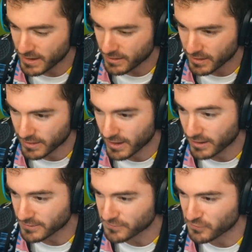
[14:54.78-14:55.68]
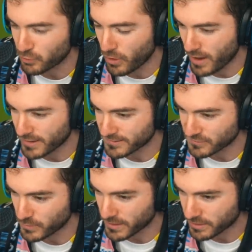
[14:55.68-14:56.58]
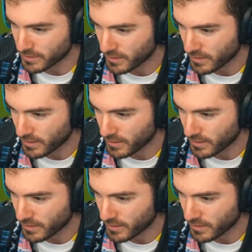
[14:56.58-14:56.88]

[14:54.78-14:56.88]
I got surprised with,